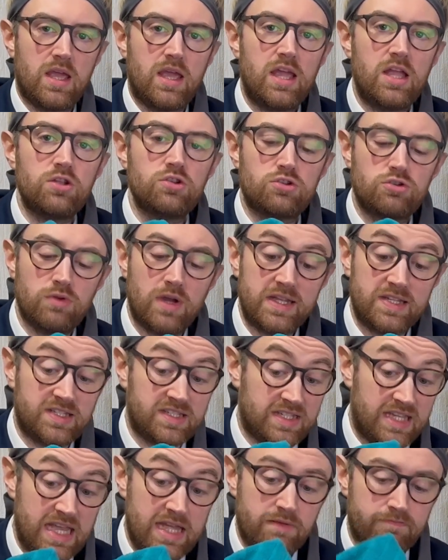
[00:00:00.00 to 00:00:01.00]
into our
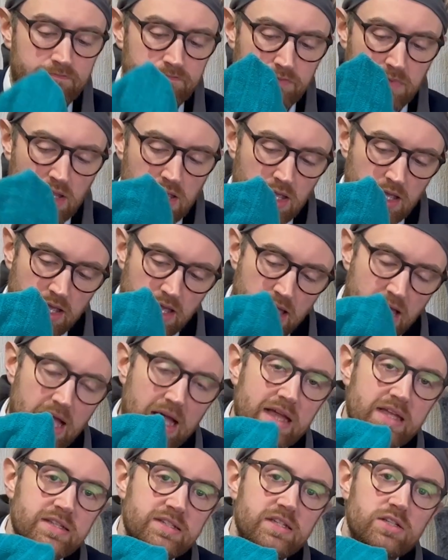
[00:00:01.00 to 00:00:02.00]
skin,
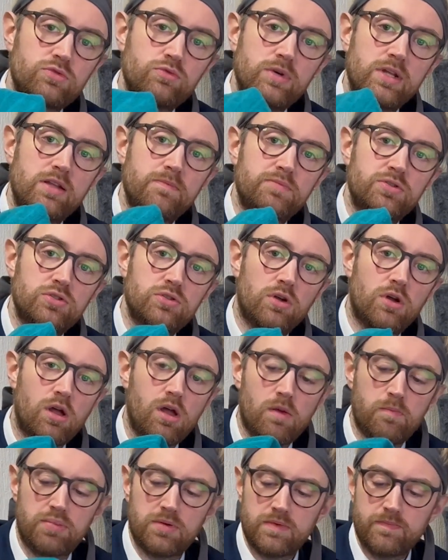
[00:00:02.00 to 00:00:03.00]
as it will
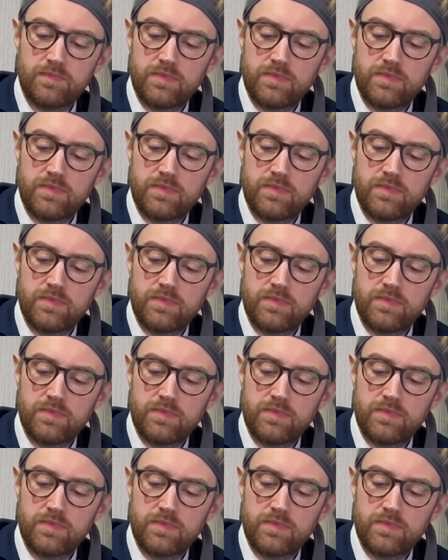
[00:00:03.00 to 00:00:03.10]
absorb,